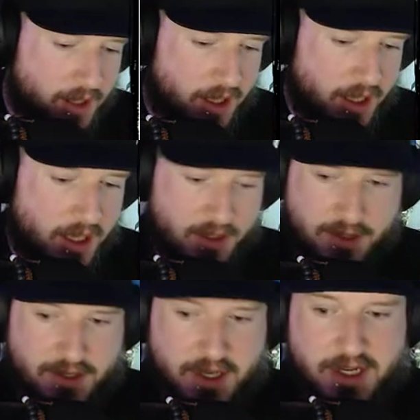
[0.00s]
In
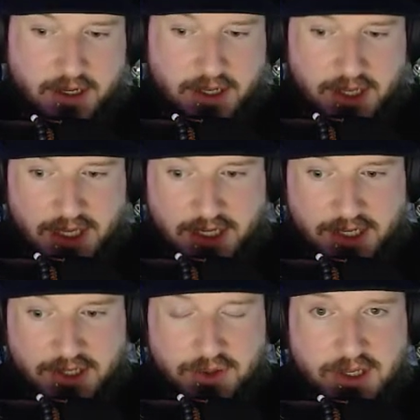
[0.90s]
in a in a
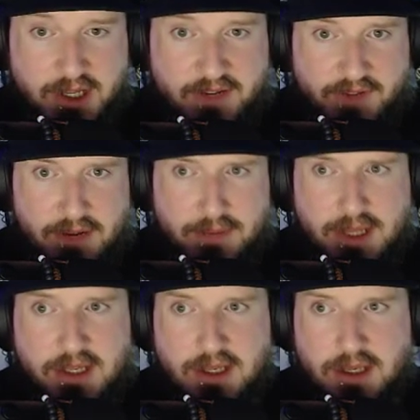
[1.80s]
constructed
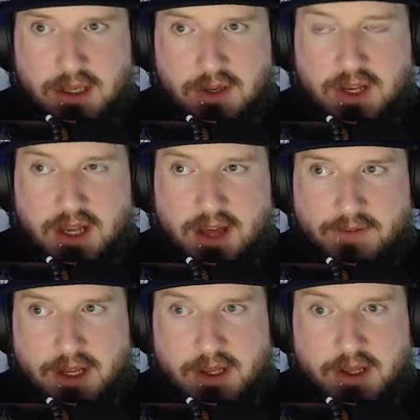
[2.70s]
environment, you can have
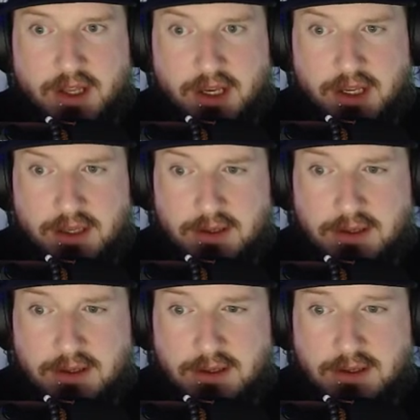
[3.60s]
a, an
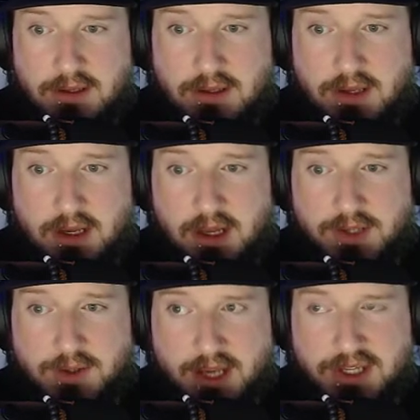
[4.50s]

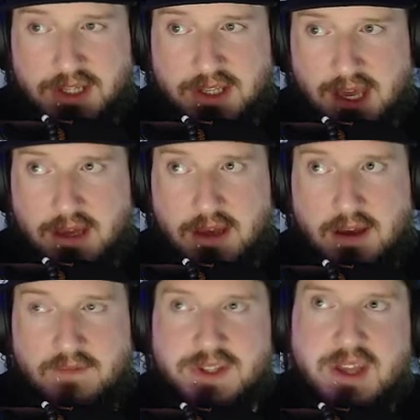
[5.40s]
attraction deck
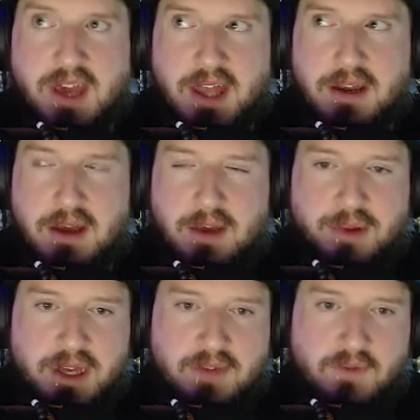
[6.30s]
of 10, I
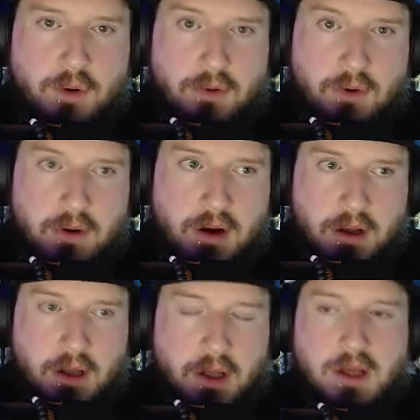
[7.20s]
believe, or more.
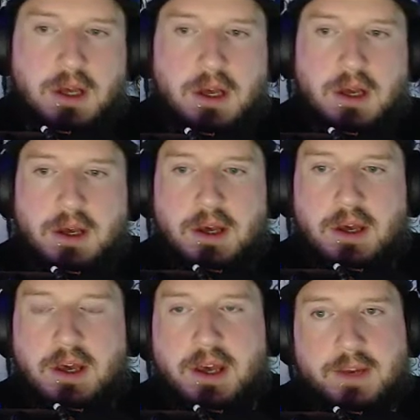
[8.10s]

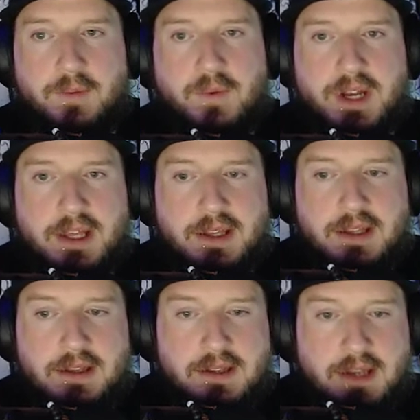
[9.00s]
And what it
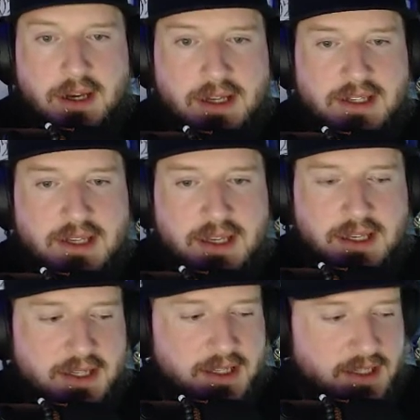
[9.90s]
does
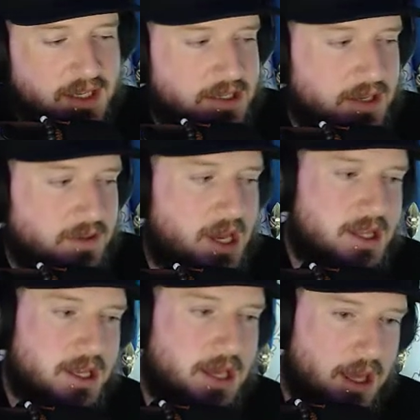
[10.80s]
is it sits outside
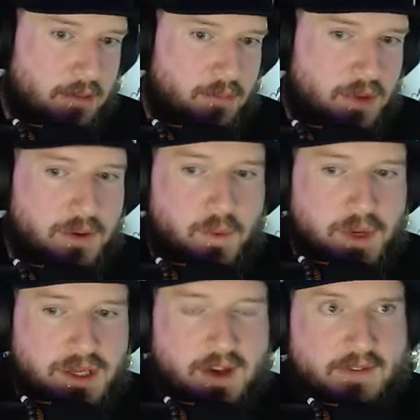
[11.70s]
the game when
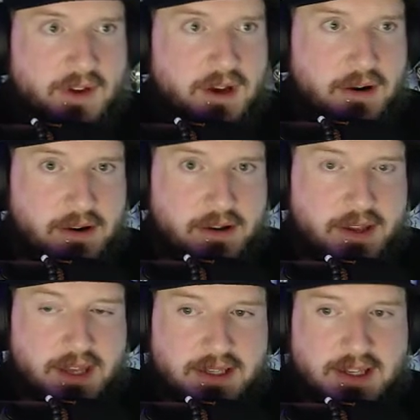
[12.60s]
you have a card
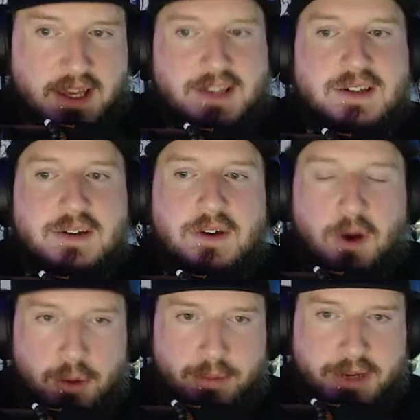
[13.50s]
that says
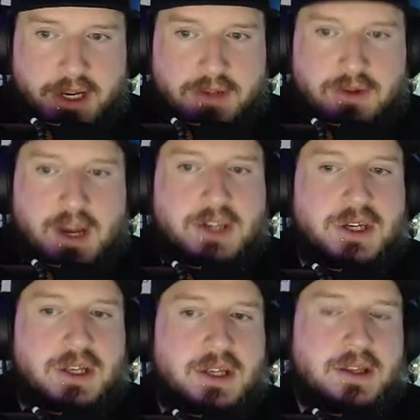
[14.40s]
open an
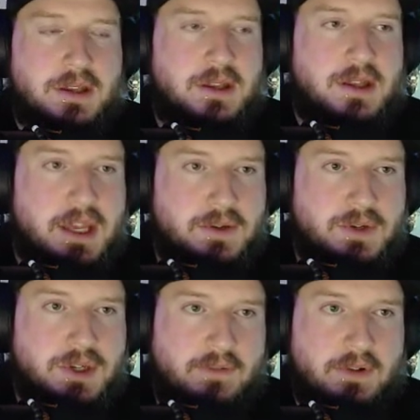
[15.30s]
attraction, then you
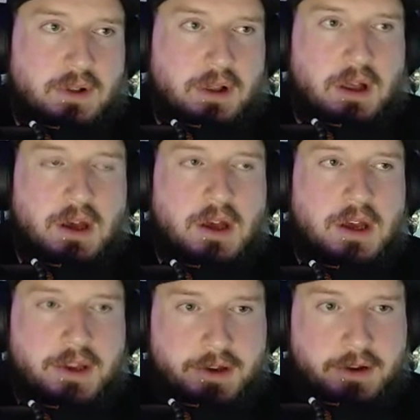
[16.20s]
shuffle
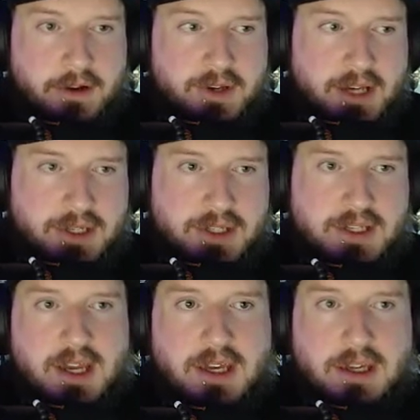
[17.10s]
your attractions
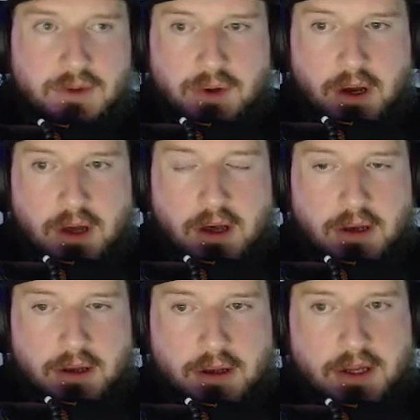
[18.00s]
deck, you draw
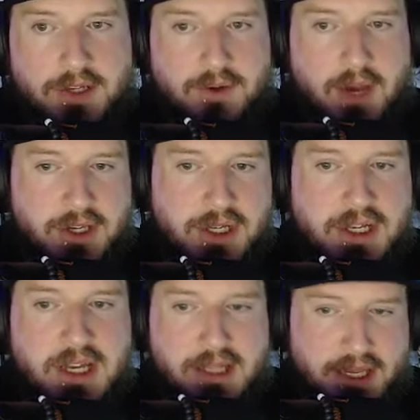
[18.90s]
an attraction,
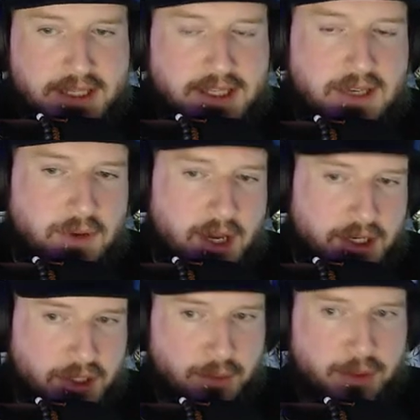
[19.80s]
and that's the
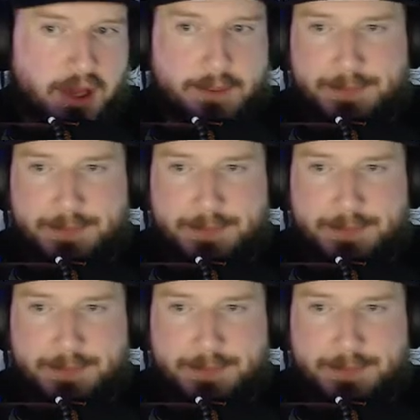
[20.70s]
attraction you play.